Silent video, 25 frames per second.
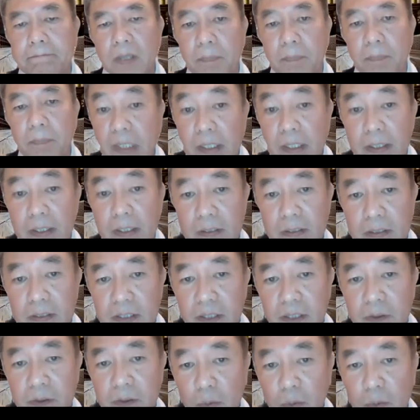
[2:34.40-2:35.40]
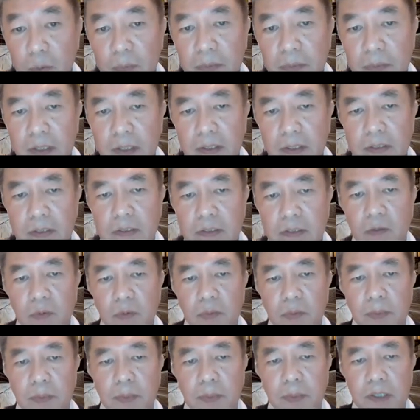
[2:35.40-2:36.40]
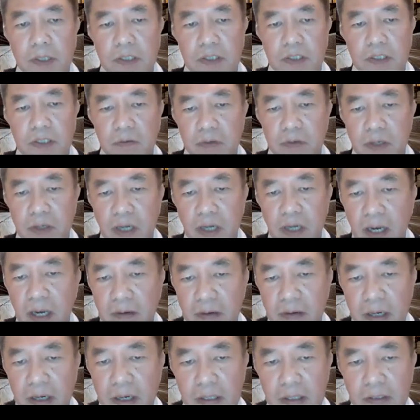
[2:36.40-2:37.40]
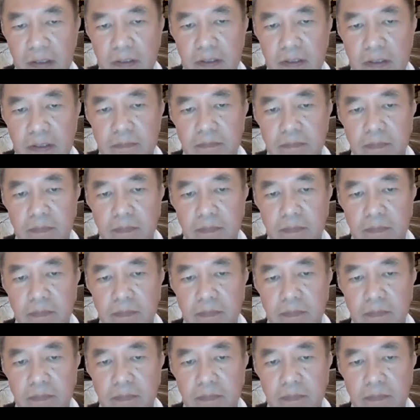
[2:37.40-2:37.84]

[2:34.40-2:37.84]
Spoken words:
beings, they're noble beings because they're already arahants.